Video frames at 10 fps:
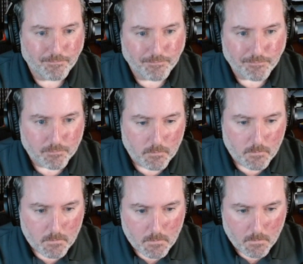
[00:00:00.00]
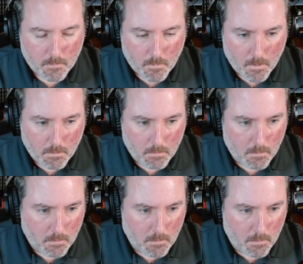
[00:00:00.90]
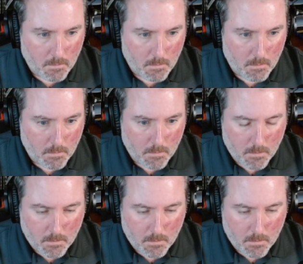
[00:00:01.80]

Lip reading: Nothing is said.